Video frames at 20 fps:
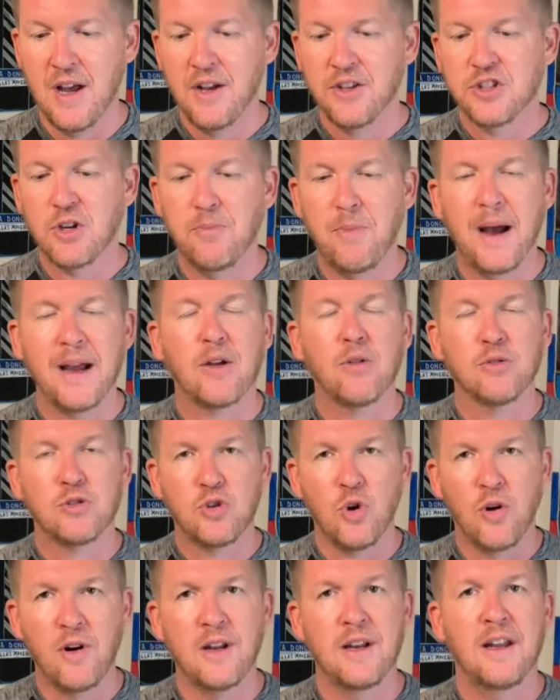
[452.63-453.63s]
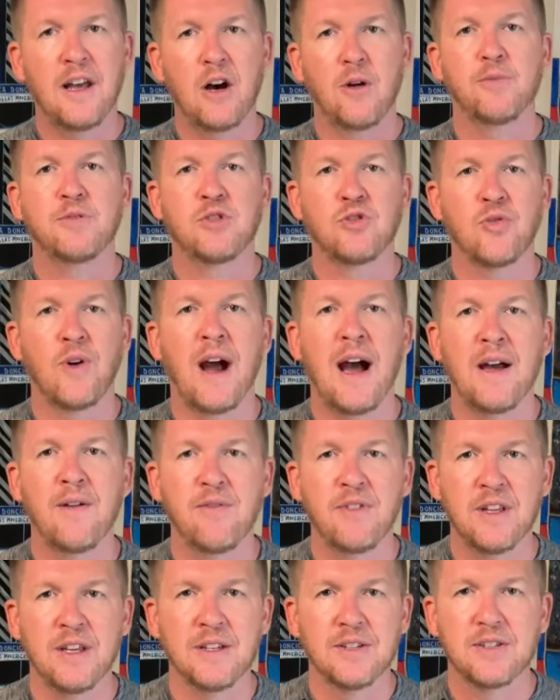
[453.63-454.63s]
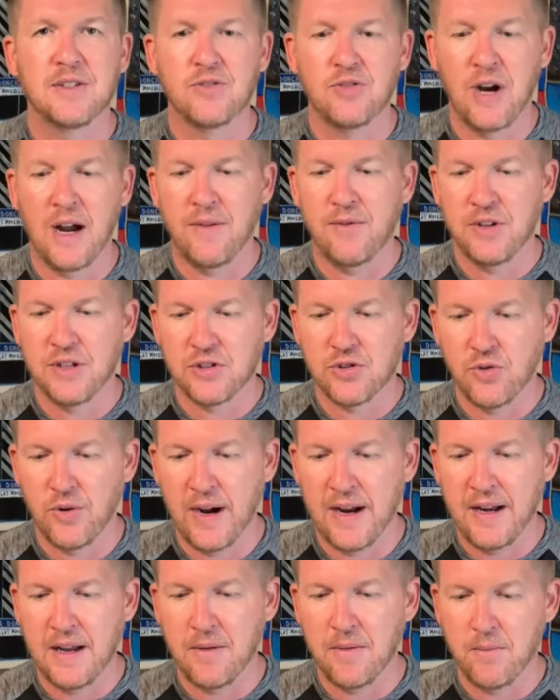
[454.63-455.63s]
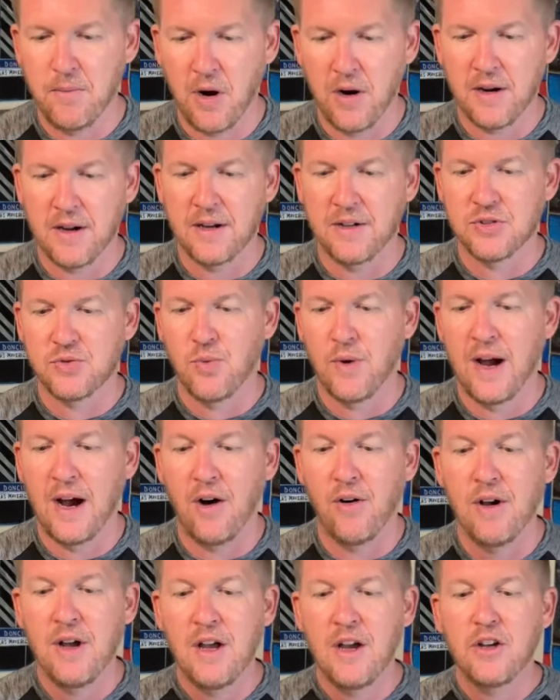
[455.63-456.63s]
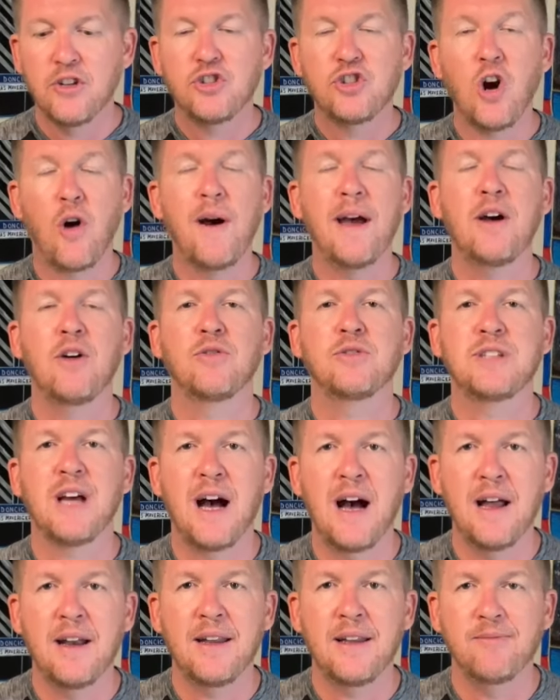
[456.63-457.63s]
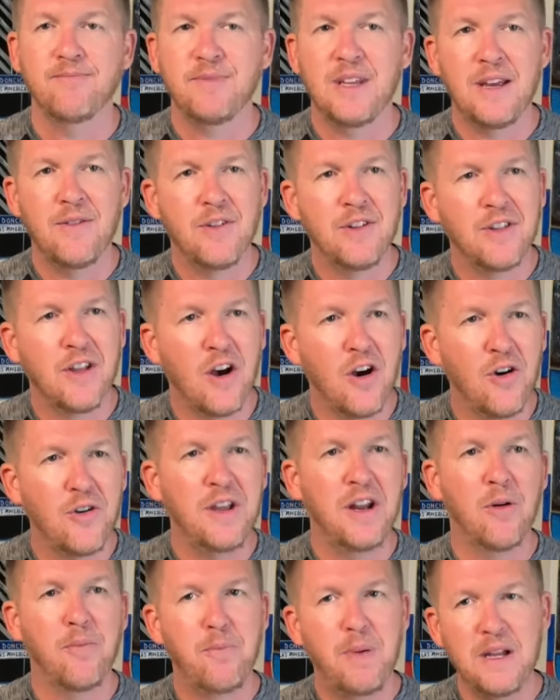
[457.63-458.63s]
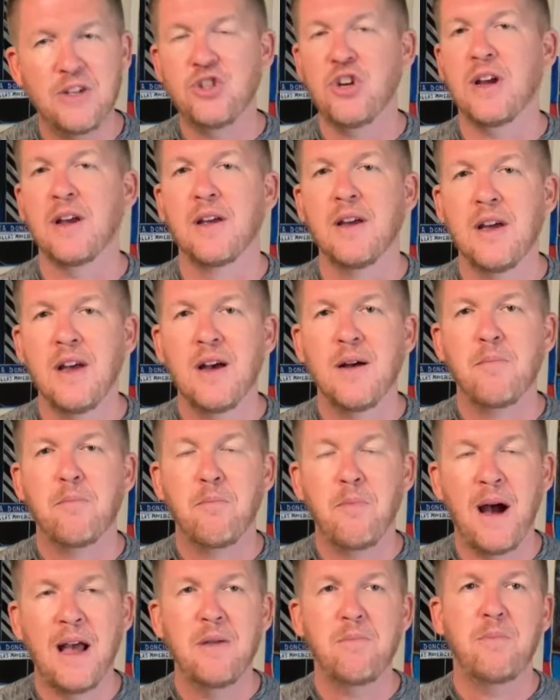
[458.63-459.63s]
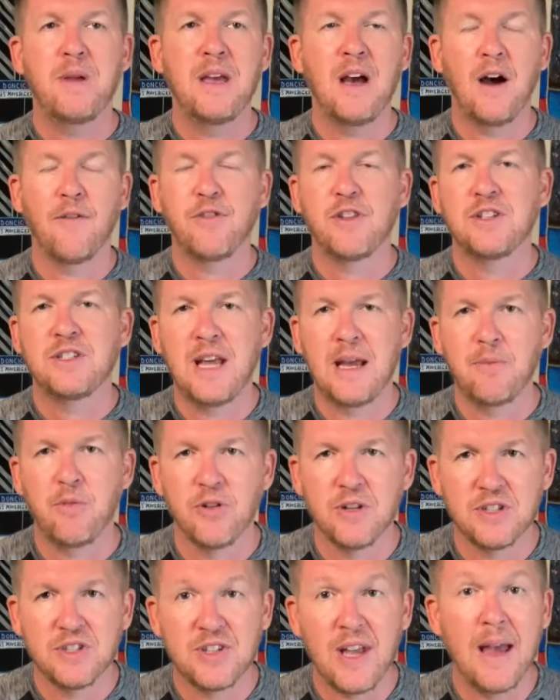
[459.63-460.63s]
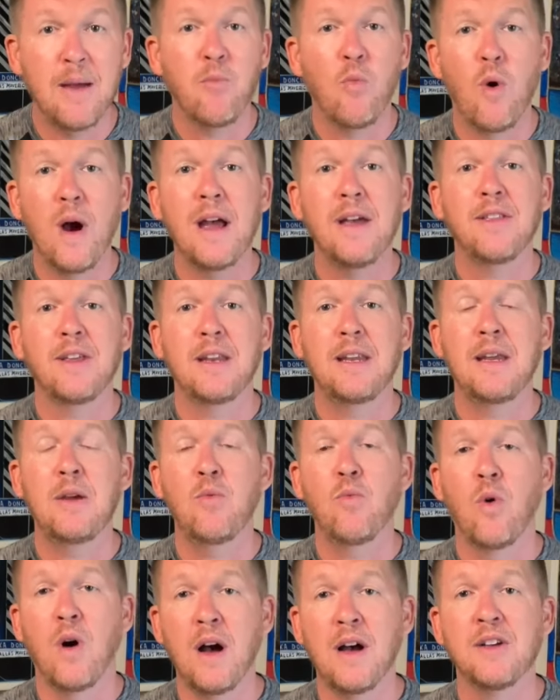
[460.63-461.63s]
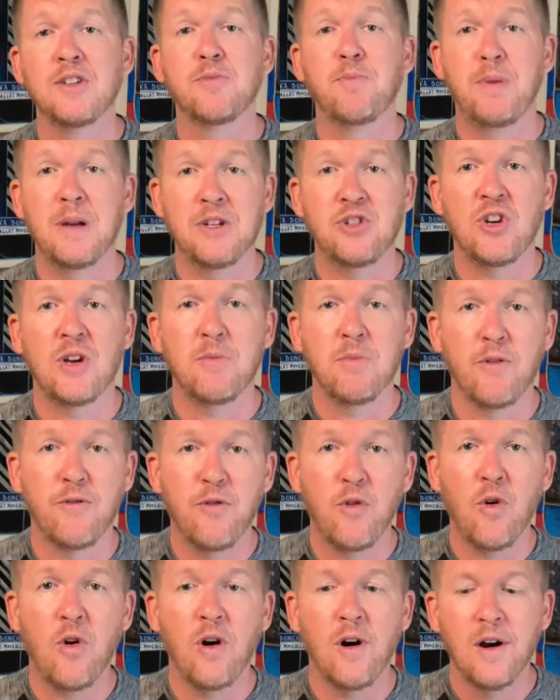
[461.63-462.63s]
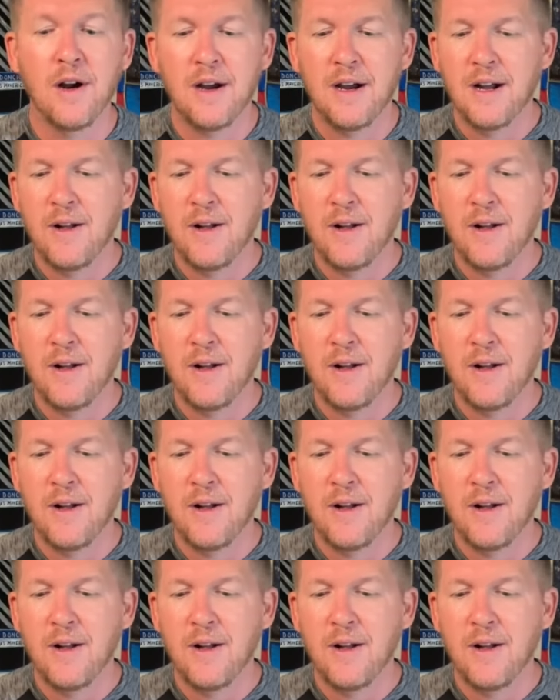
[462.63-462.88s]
So Michael Jordan helps drive this, drive this grading market as well. Shohei Ohtani, even though, you know, pitching might be off the table the same way that he was pitching before,